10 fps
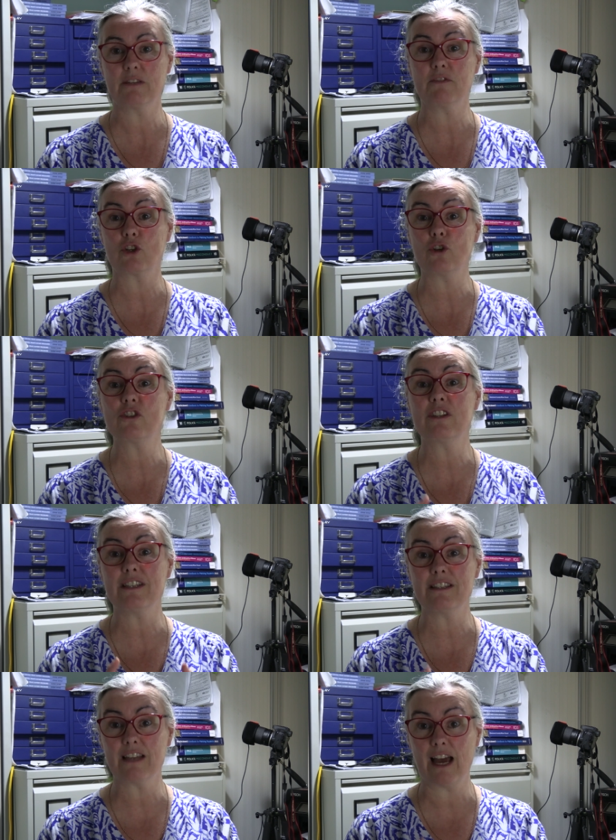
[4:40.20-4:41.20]
the custody
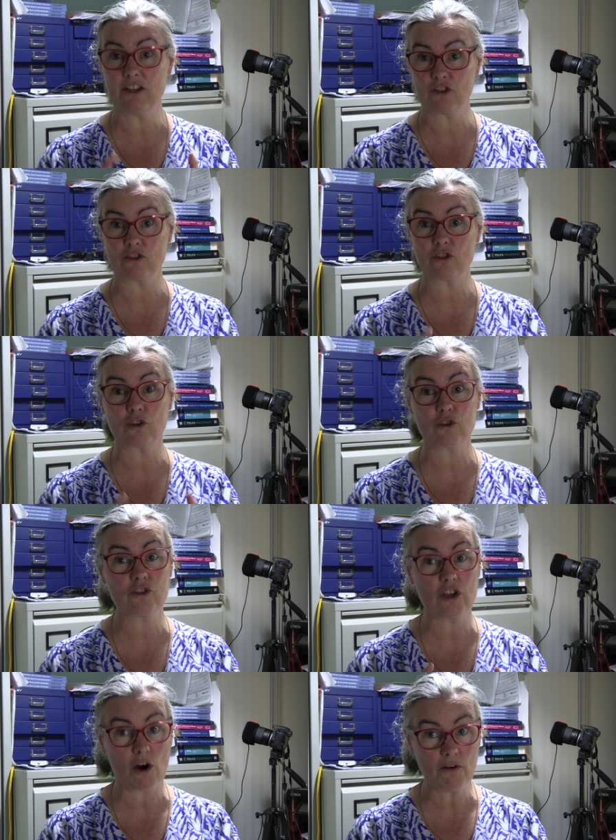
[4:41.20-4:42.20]
sergeant, so the
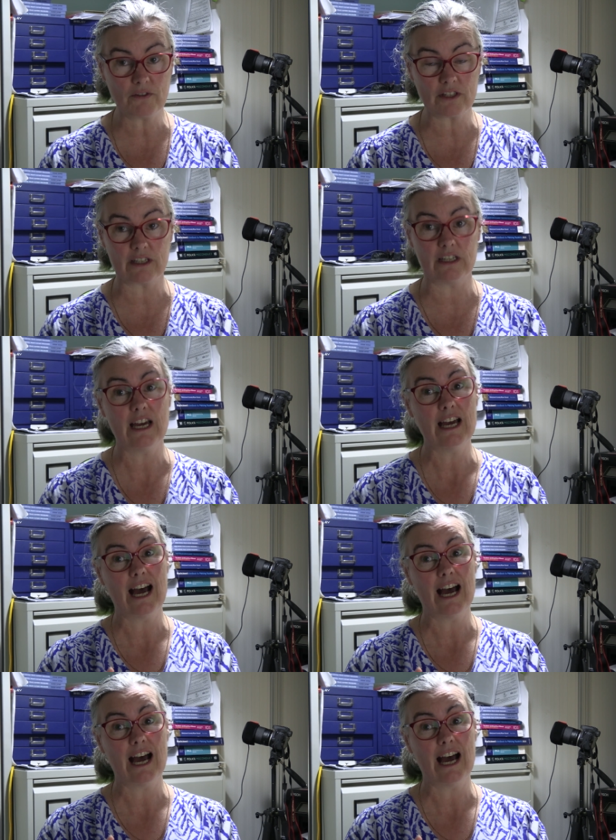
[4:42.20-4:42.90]
custody officer,